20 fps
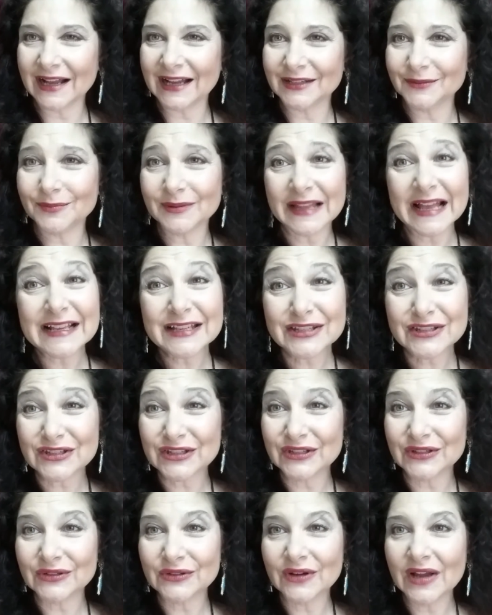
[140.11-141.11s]
God bless
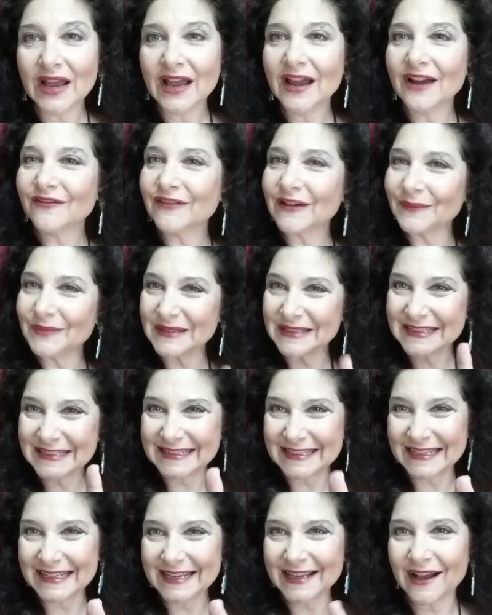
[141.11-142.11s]
you from the
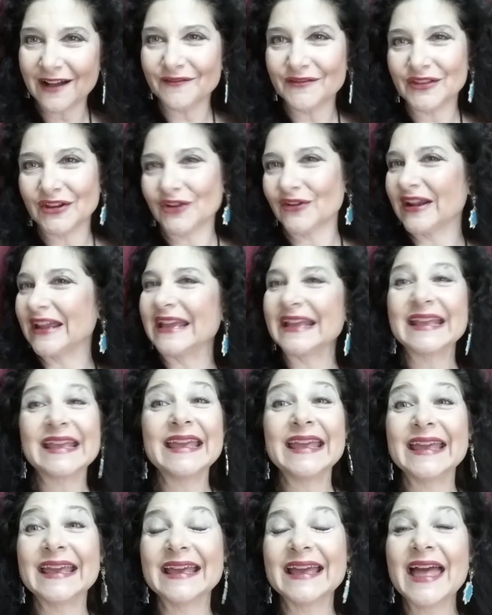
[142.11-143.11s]
city of the great
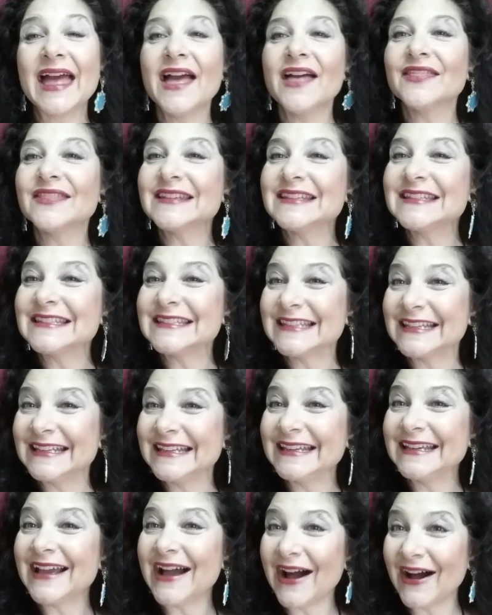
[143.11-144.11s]
king, the
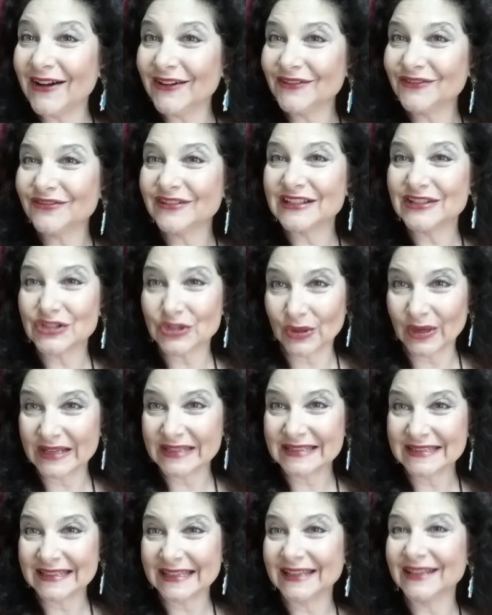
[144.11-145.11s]
city of
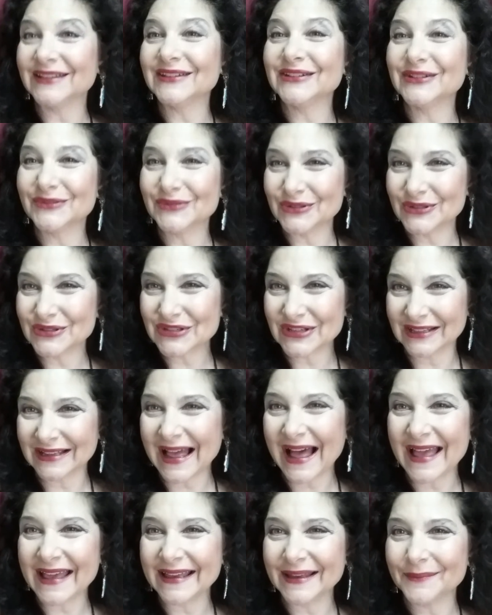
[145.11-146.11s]
rejoicing,
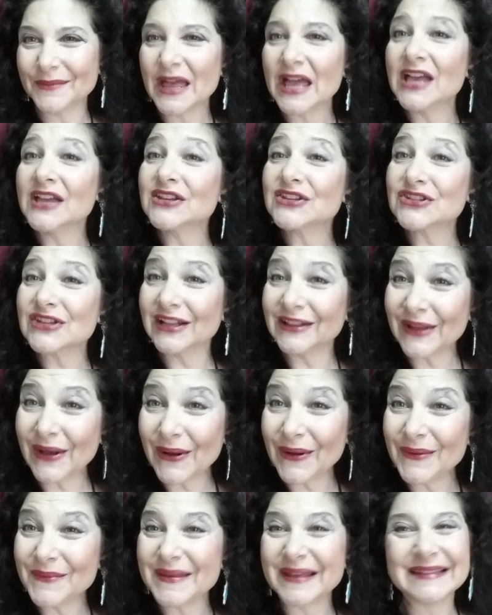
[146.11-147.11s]
Yerushalayim.
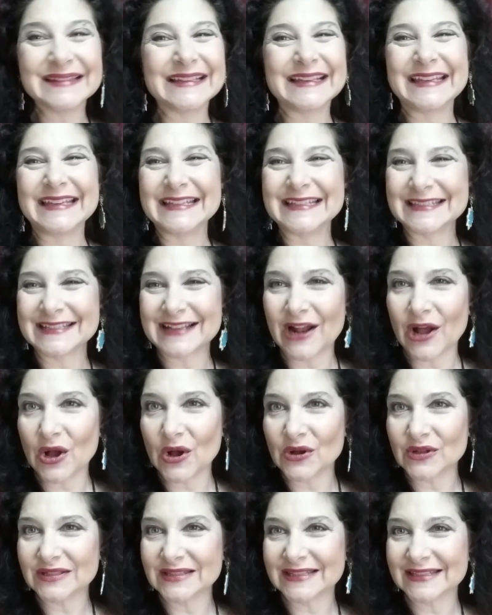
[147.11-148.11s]
Shalom and
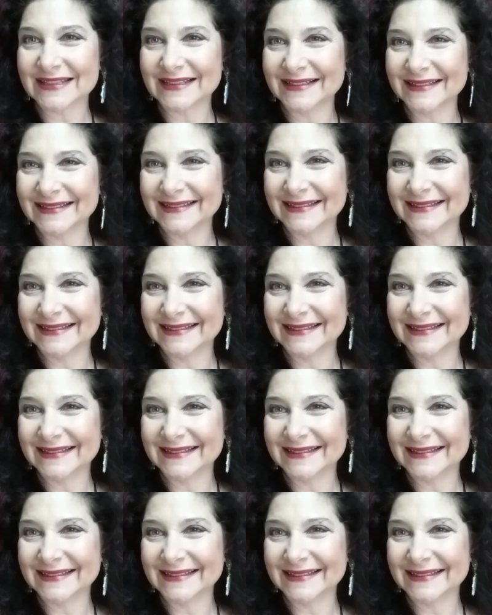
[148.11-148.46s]
lehitraot.